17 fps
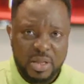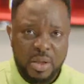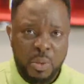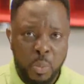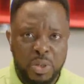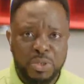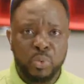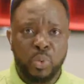
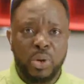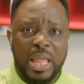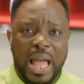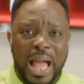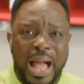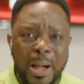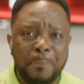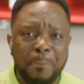what will
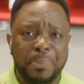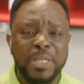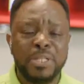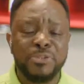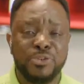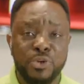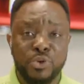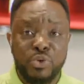happen
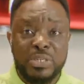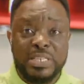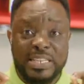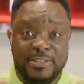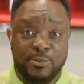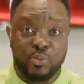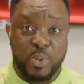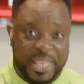to you
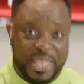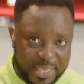this week.